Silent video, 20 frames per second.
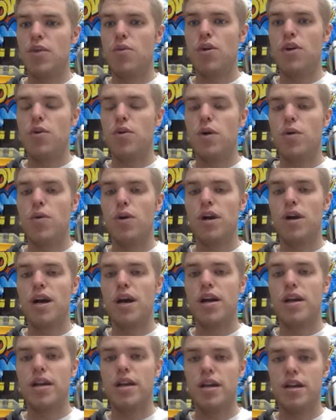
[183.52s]
what you want to work
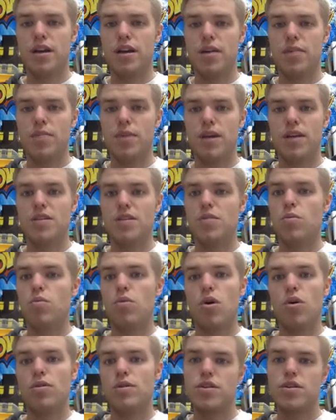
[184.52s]
on here because it
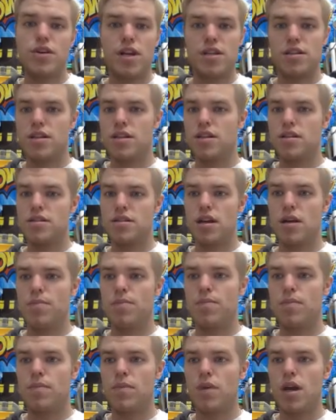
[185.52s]
won't translate the same.
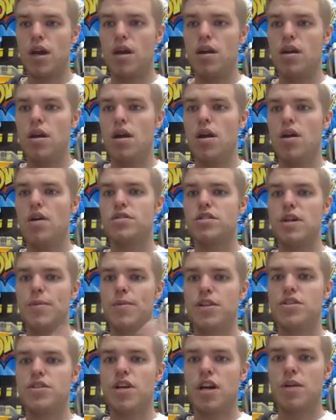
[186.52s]
Okay, so I'm going
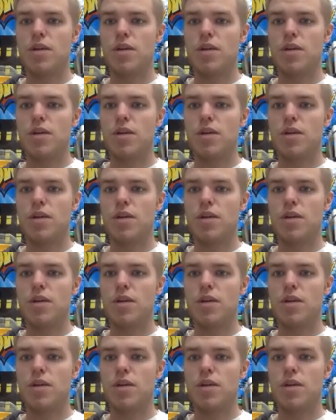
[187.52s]
to hit the check